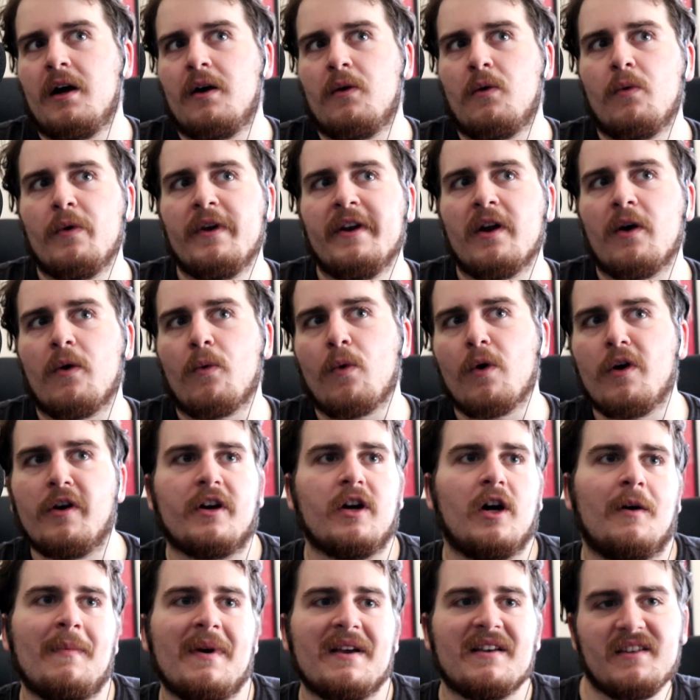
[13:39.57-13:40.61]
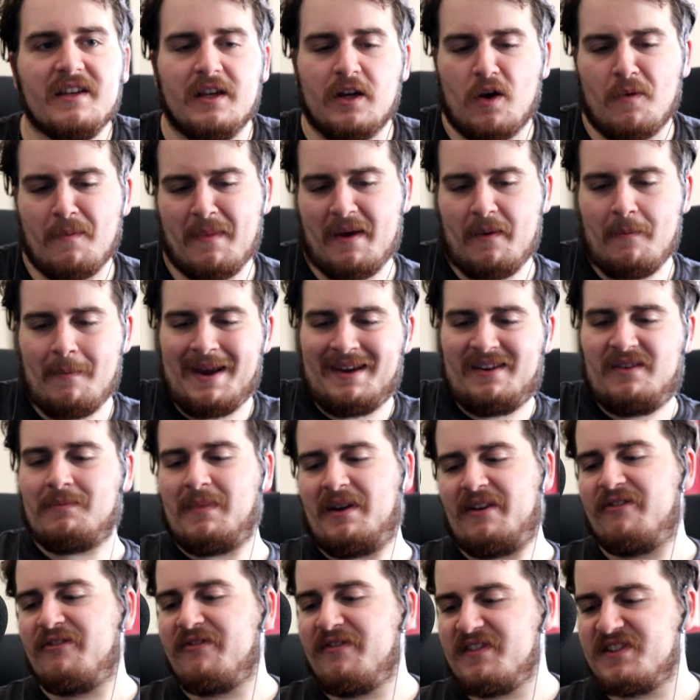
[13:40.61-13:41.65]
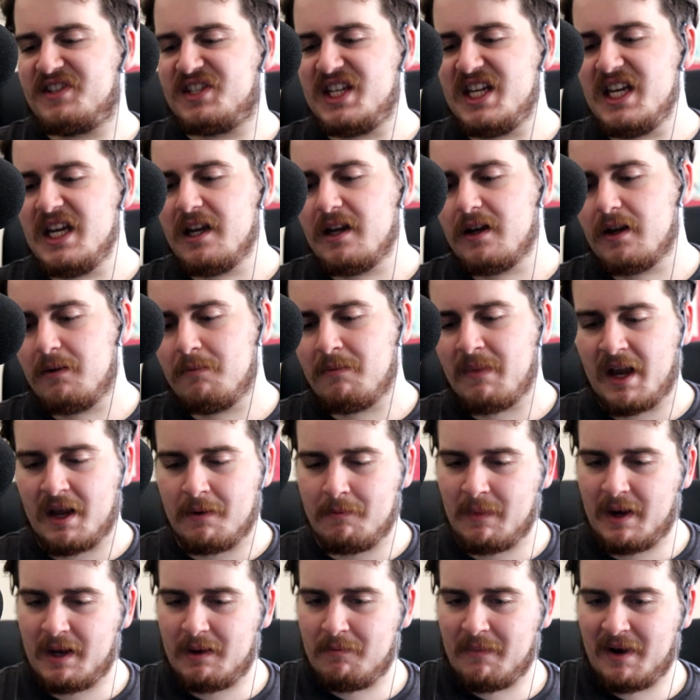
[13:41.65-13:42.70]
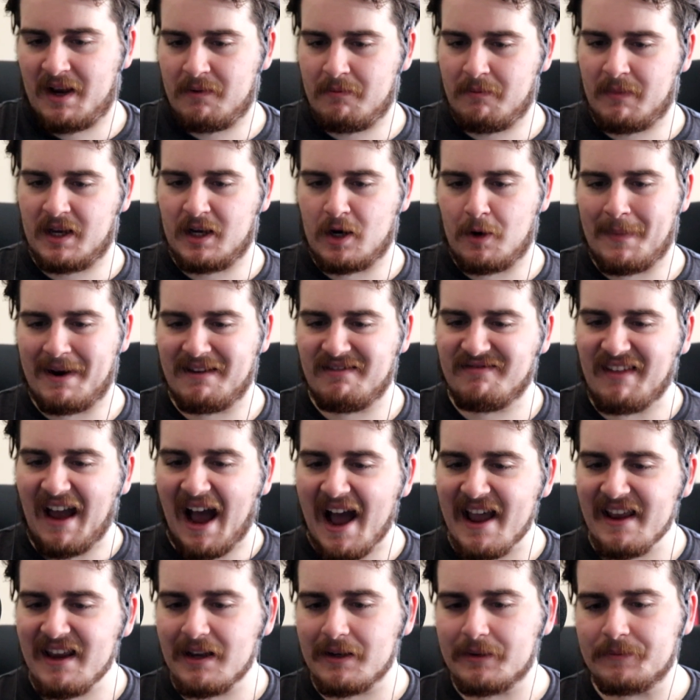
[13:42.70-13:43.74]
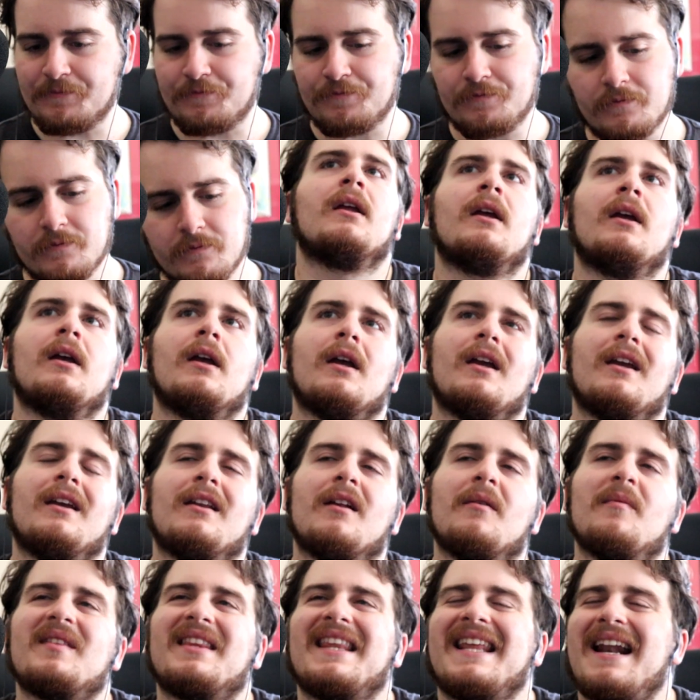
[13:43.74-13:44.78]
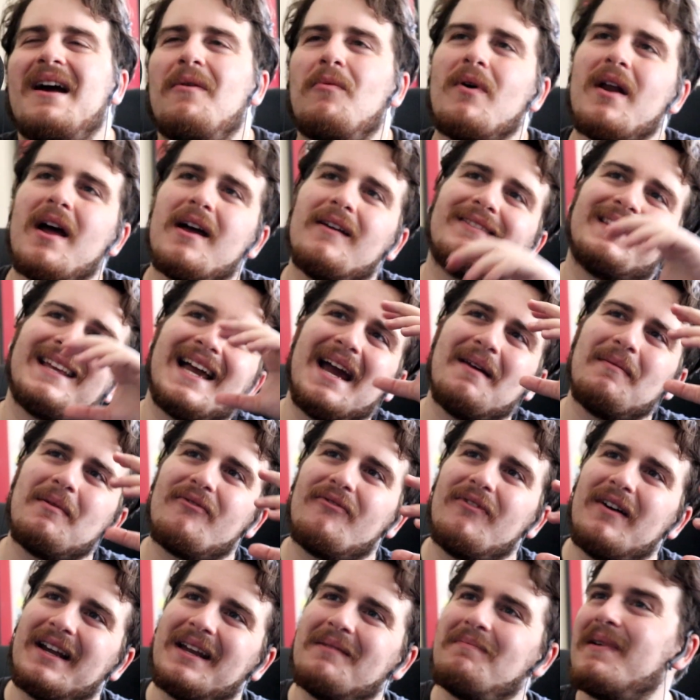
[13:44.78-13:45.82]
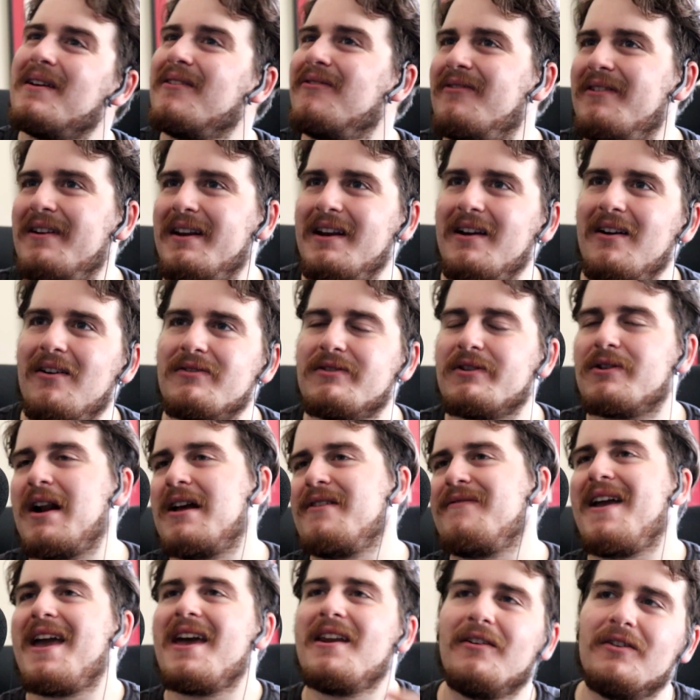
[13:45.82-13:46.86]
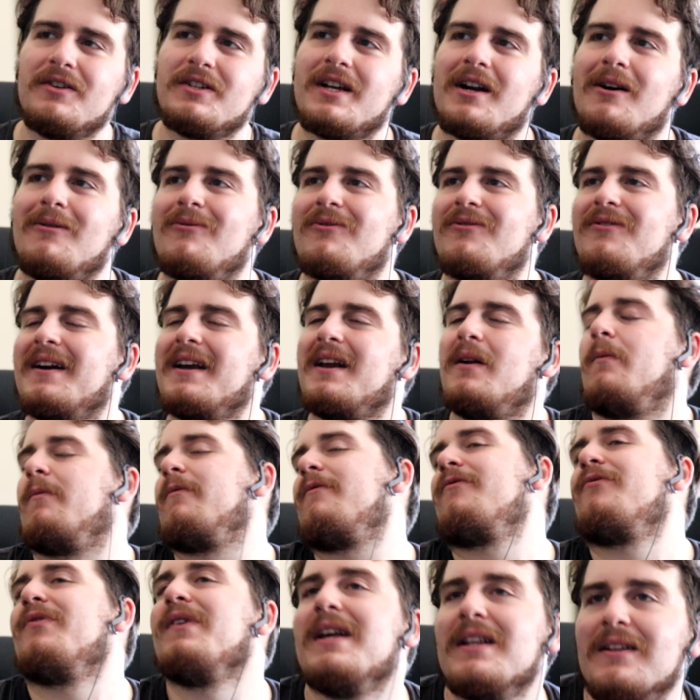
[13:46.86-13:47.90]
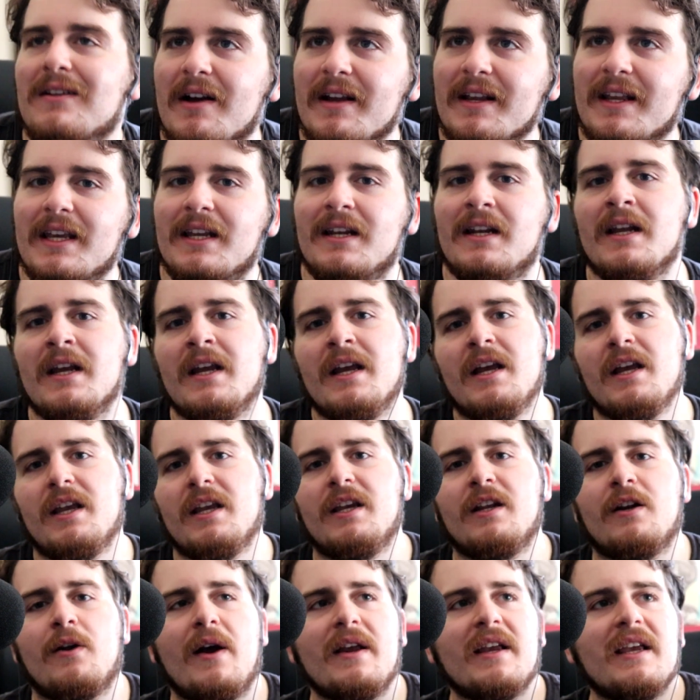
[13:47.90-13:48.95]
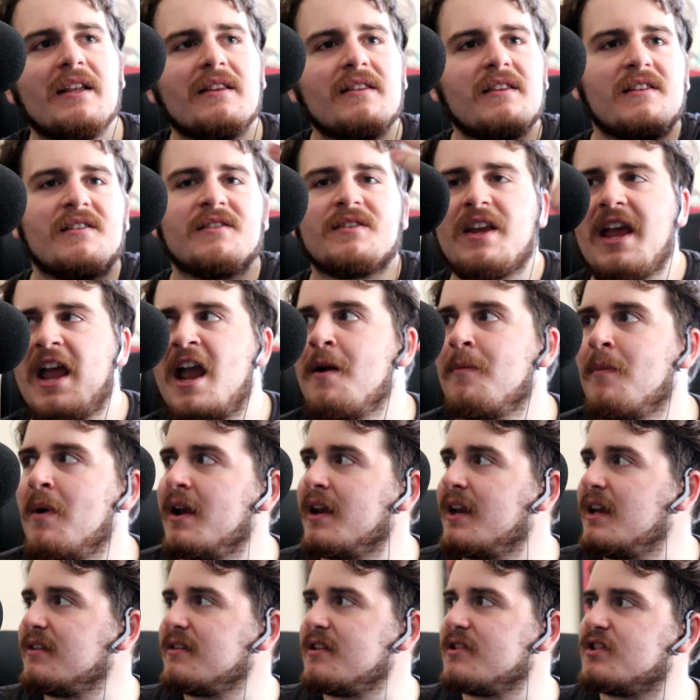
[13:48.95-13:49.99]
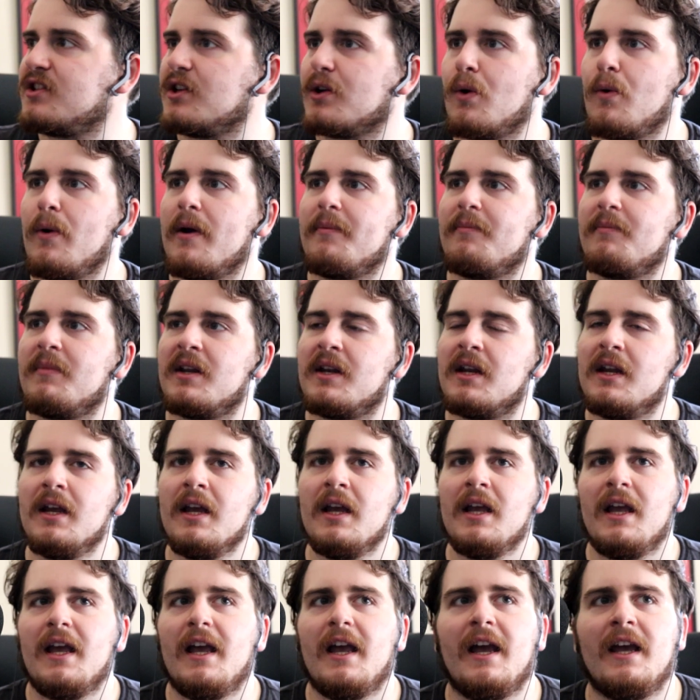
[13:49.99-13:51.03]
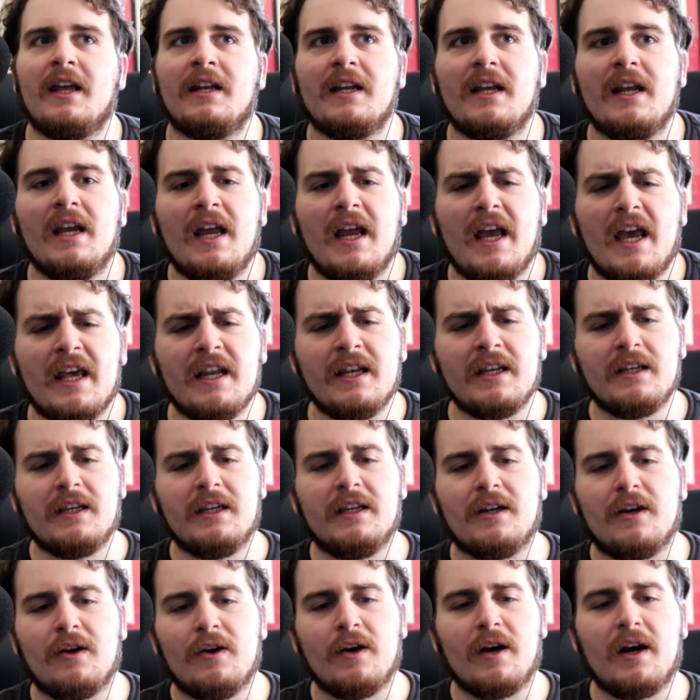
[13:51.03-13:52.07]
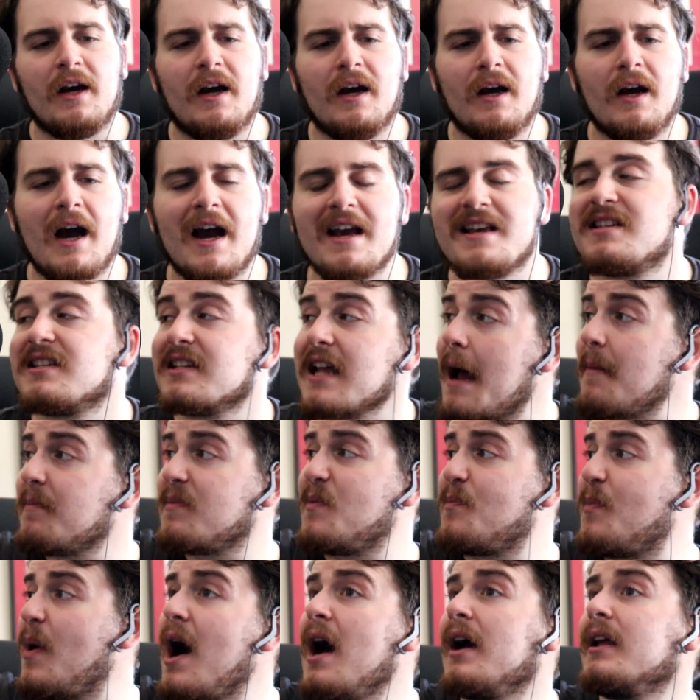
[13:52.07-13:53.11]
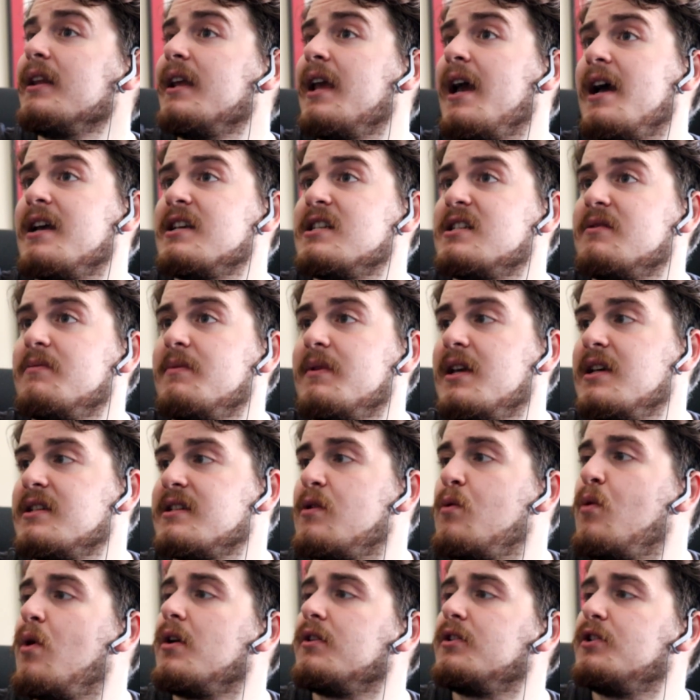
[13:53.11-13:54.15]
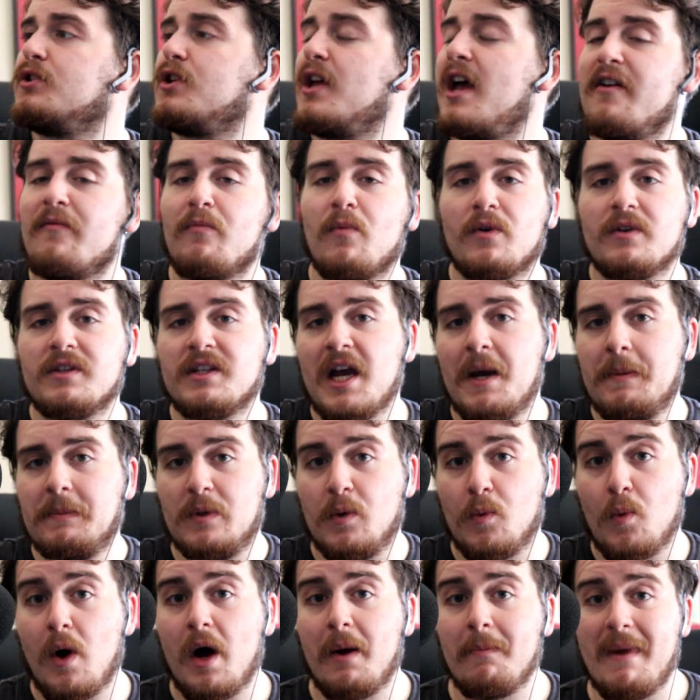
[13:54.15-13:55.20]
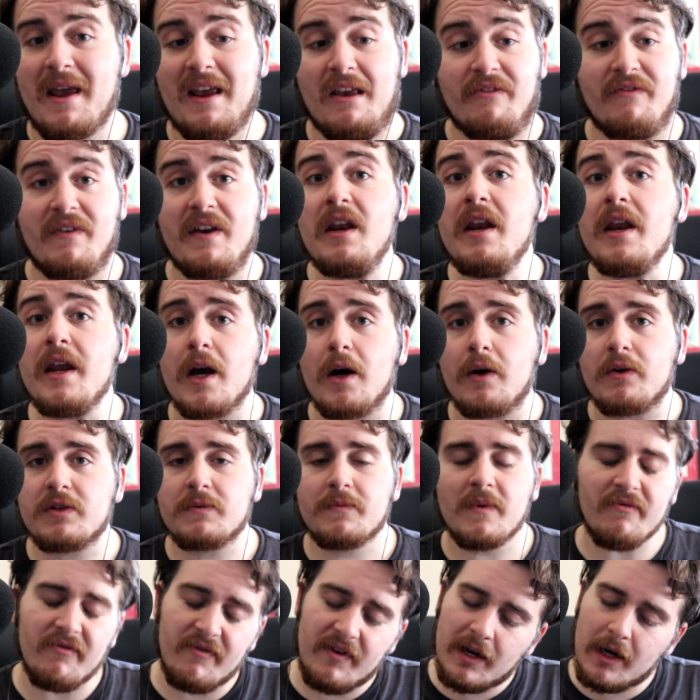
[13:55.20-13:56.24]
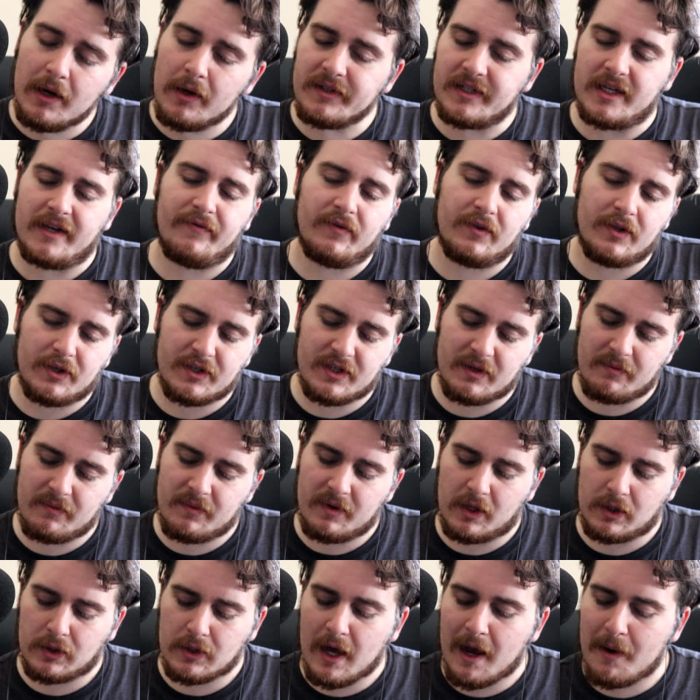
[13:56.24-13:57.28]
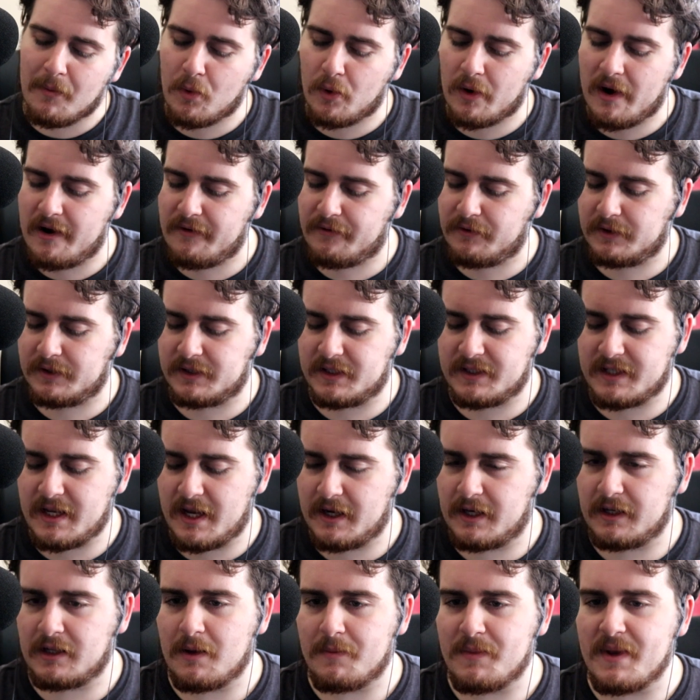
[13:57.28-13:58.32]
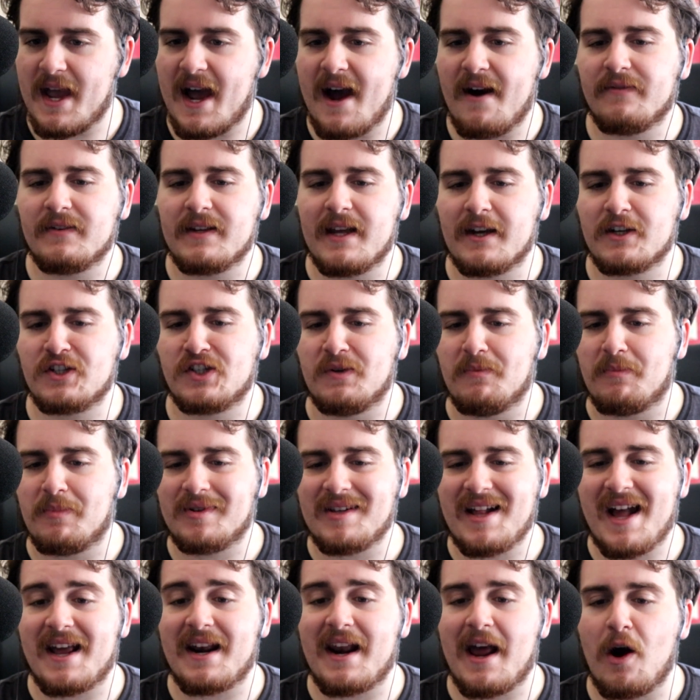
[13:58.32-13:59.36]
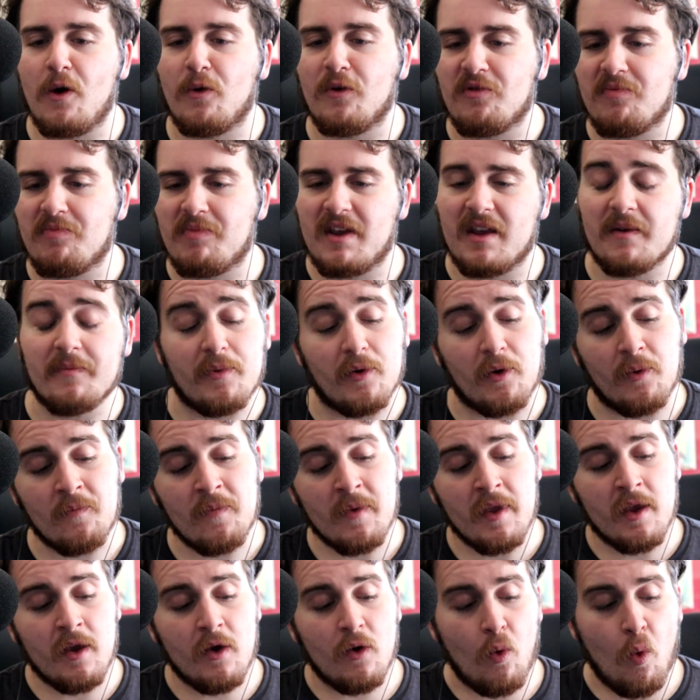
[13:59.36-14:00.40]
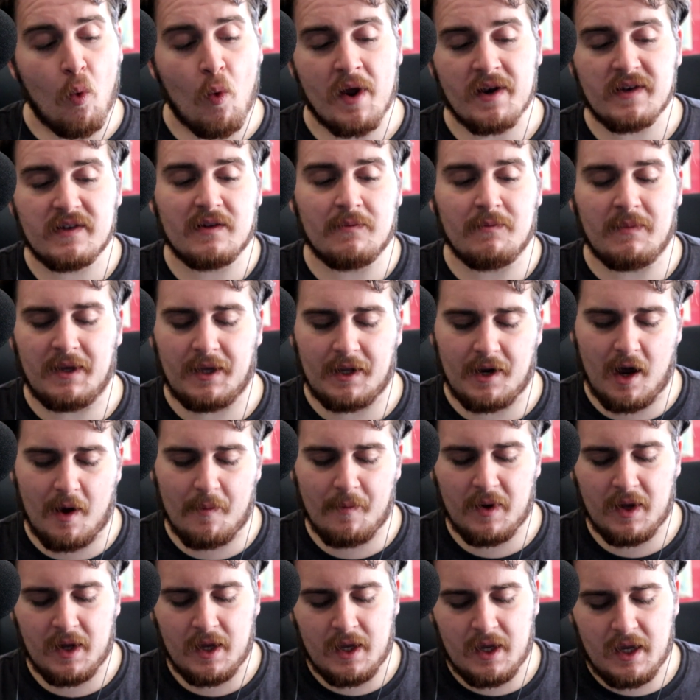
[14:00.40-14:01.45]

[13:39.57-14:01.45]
Work on my my physique, my diet. But then I won't have time to fucking make videos. I don't have energy. I don't fucking feel like it. I get this camera, I get this equipment, and I stopped the podcast because I wanted to have more time to make videos. But videos there's a lot more effort to take in them. You have to actually plan out with people when to meet up.